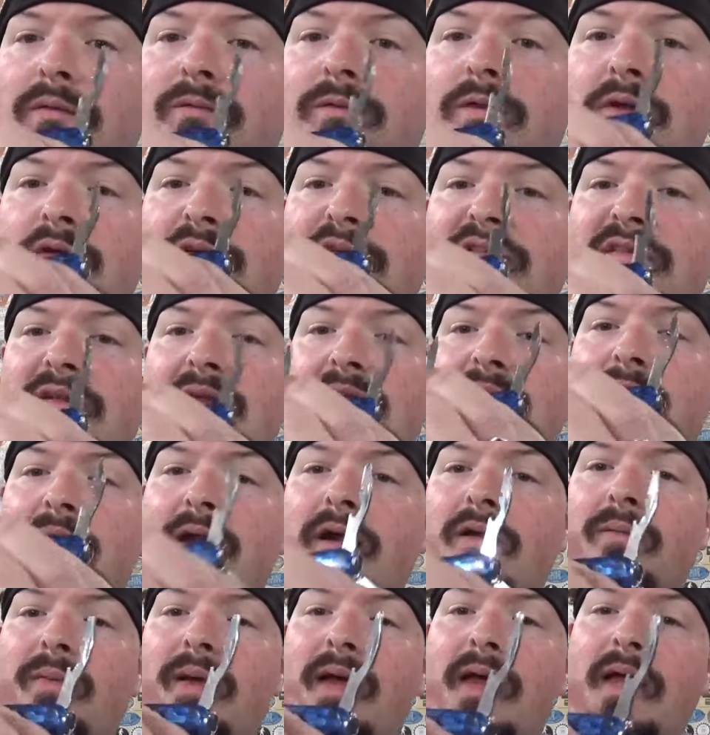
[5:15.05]
you can see that
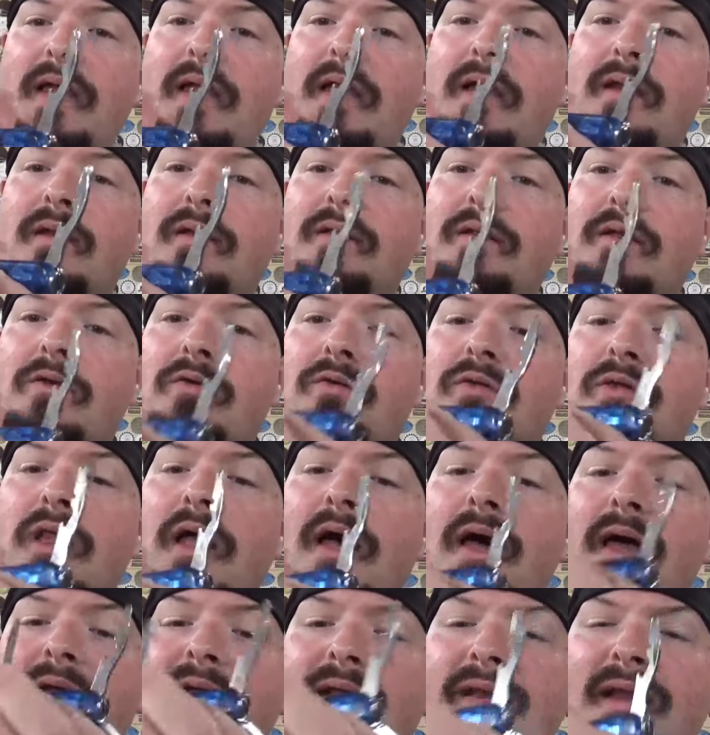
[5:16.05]
on my hand, a little
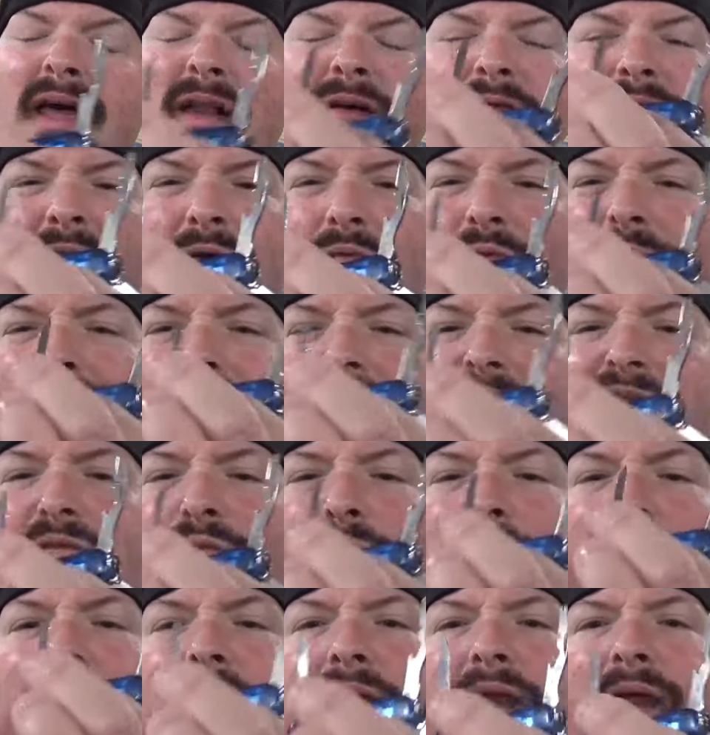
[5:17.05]
light. And I don't know why it's
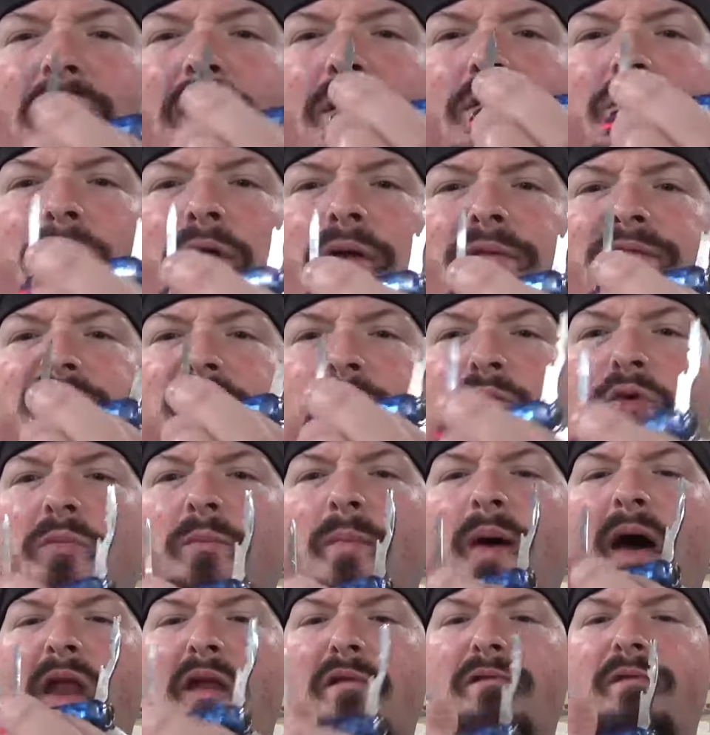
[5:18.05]
red. I don't know if someone
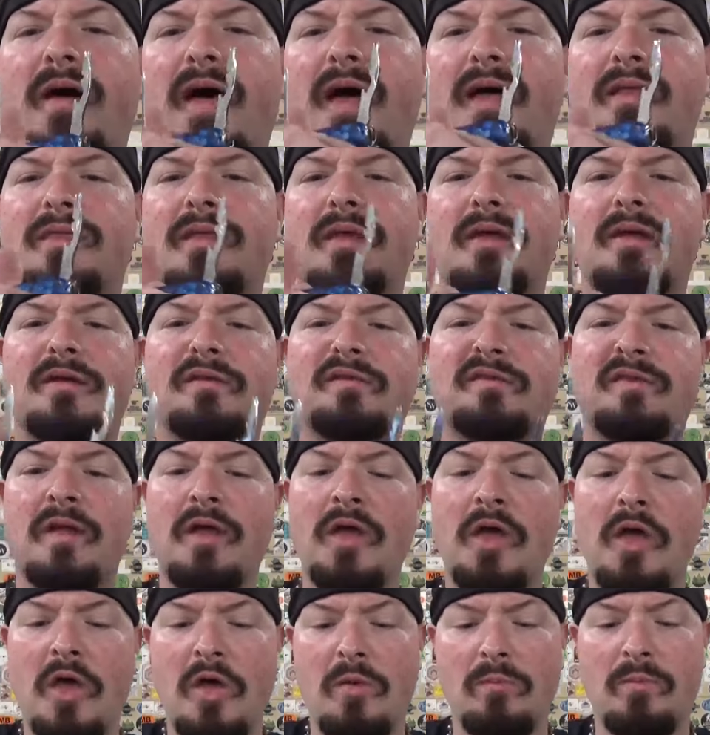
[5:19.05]
modified this.
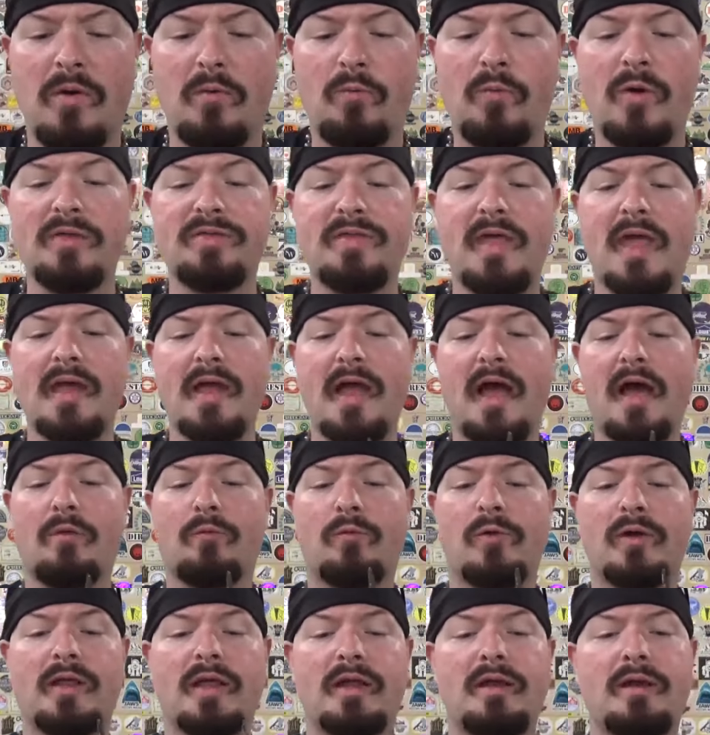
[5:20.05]
But one thing I
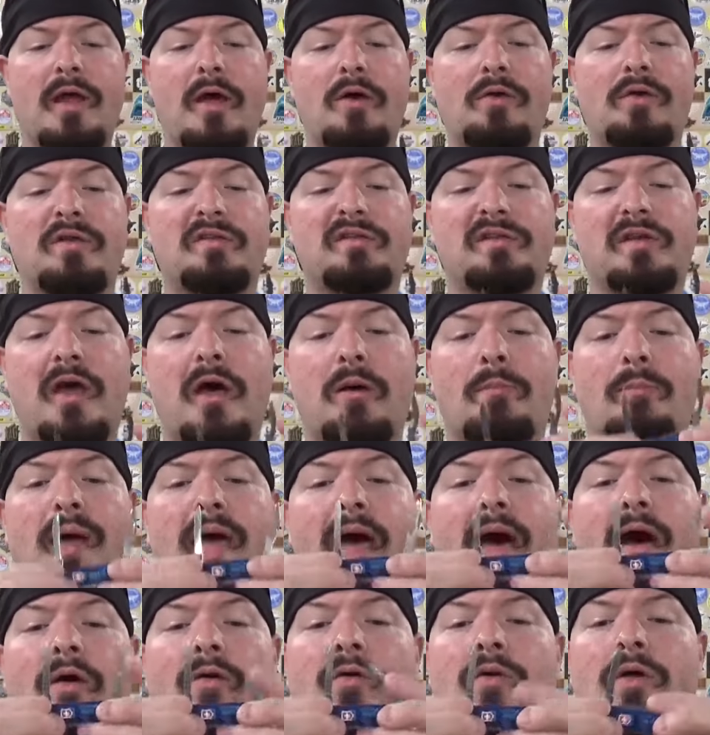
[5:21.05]
really noticed
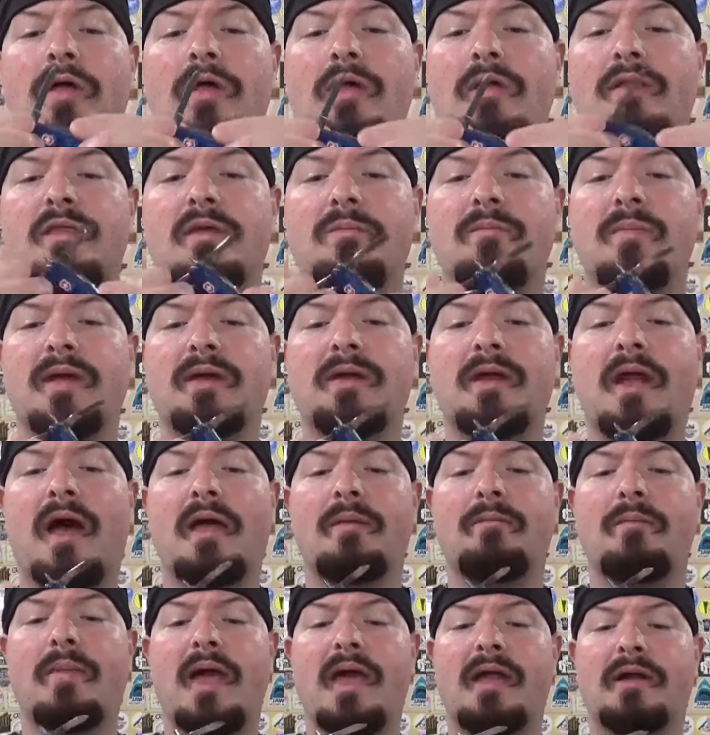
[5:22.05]
about the
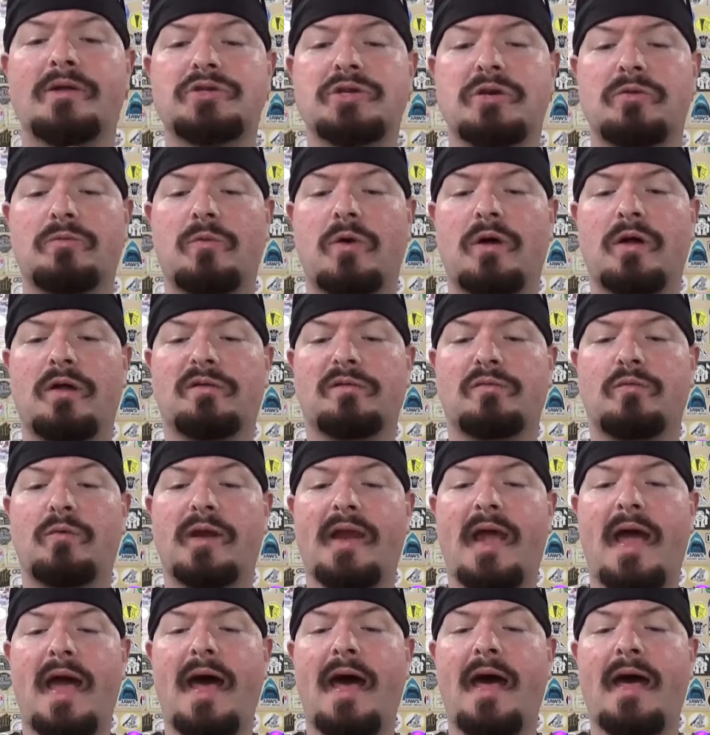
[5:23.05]
Midnight Manager was
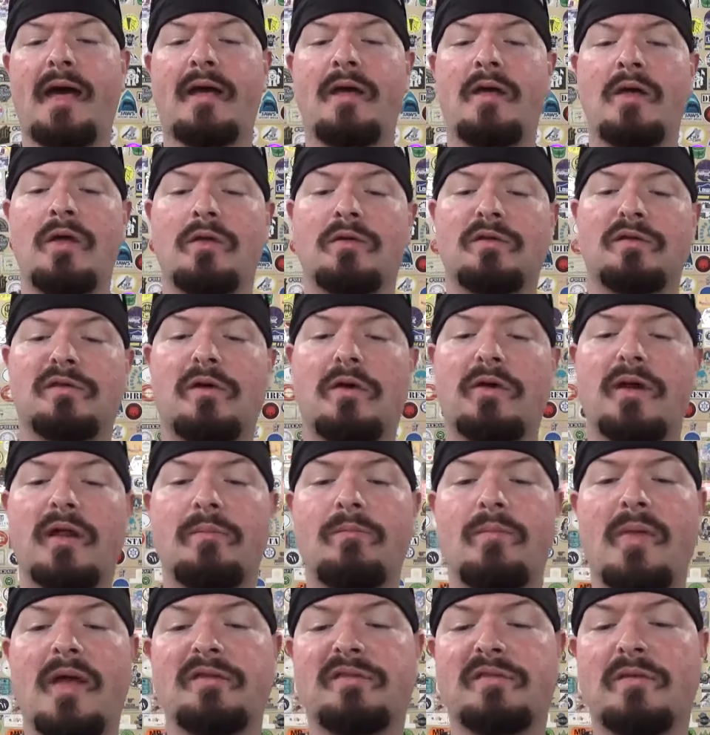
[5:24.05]
when I started
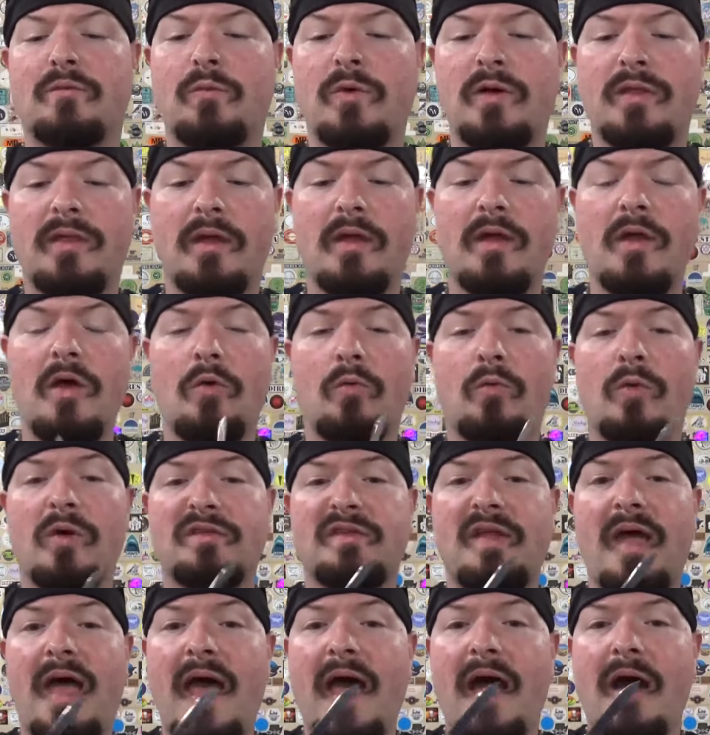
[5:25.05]
messing with it was
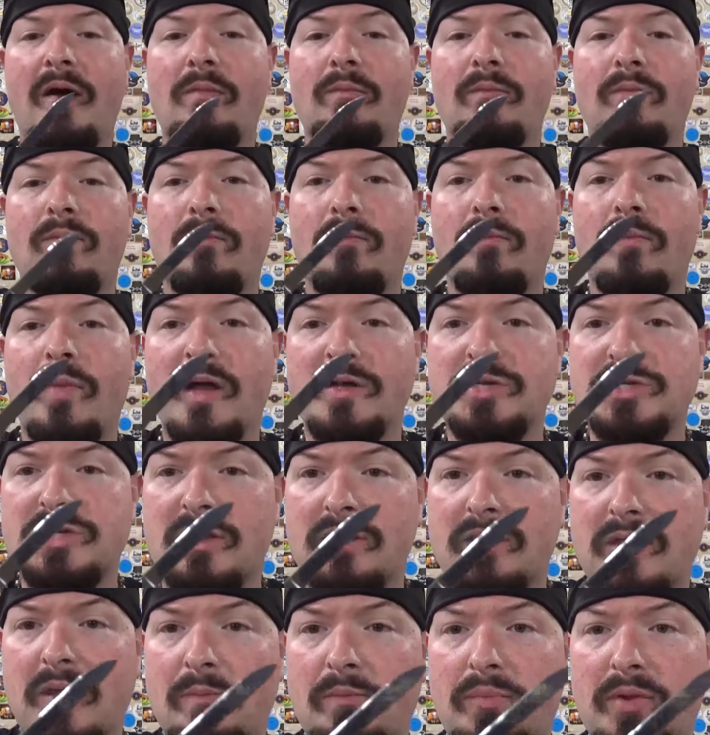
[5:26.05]
how much
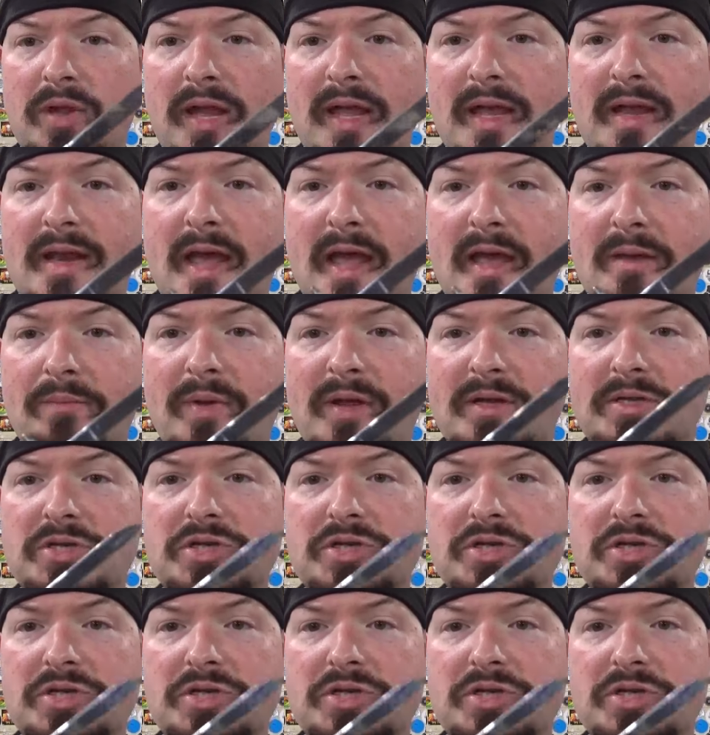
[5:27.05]
the blade had been